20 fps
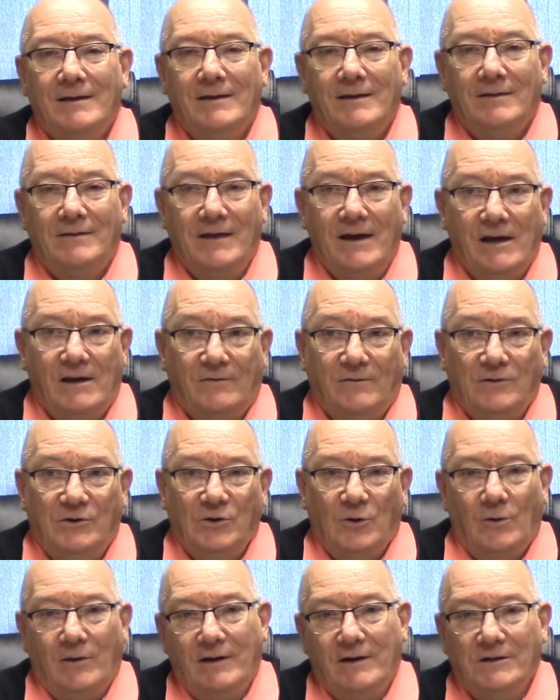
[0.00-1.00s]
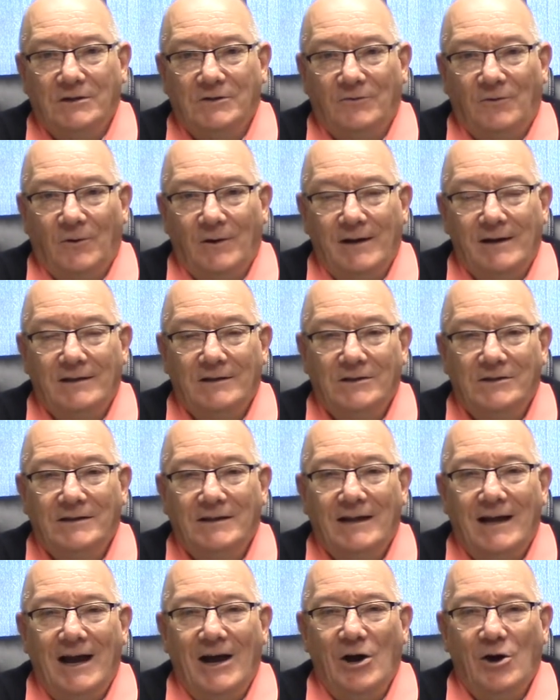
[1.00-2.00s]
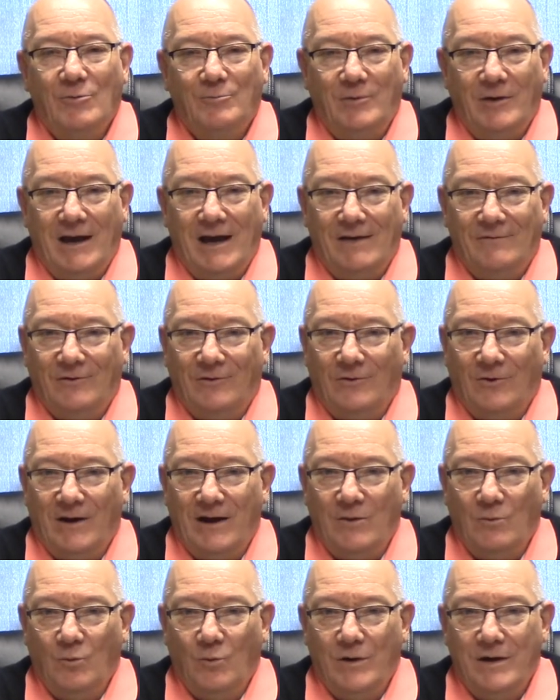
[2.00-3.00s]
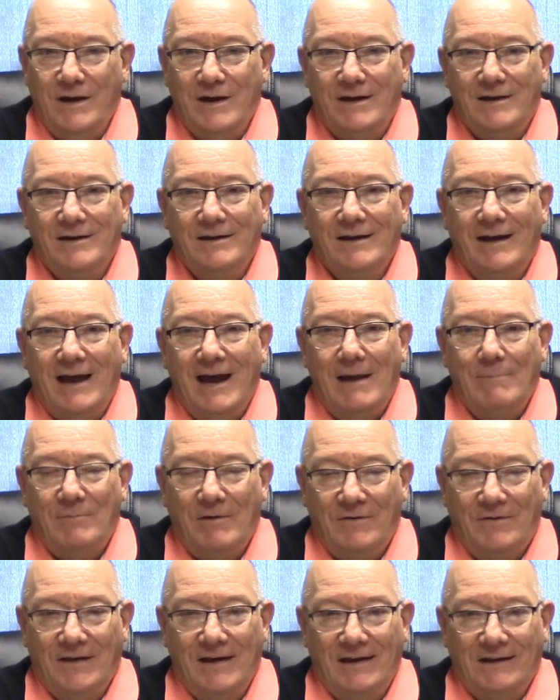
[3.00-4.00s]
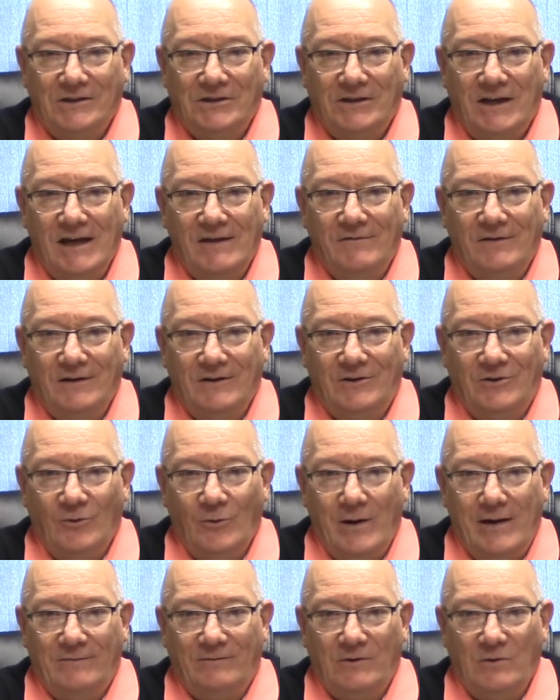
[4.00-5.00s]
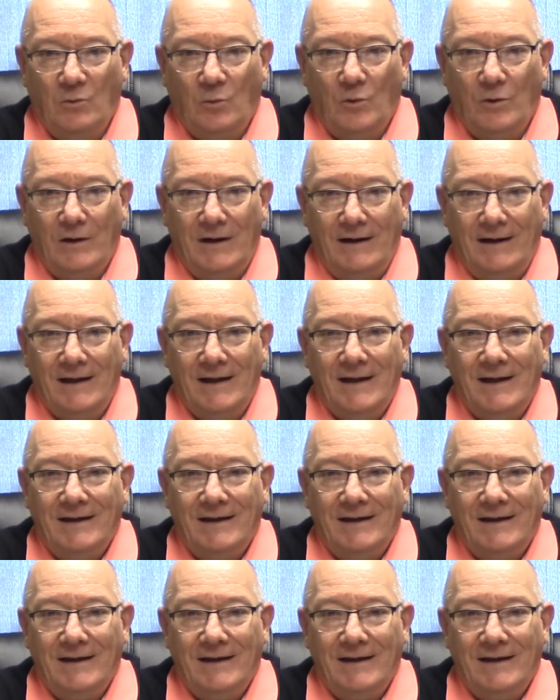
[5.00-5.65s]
Thank you for joining us, friends. I hope you have a great week. Happy Thanksgiving to everyone.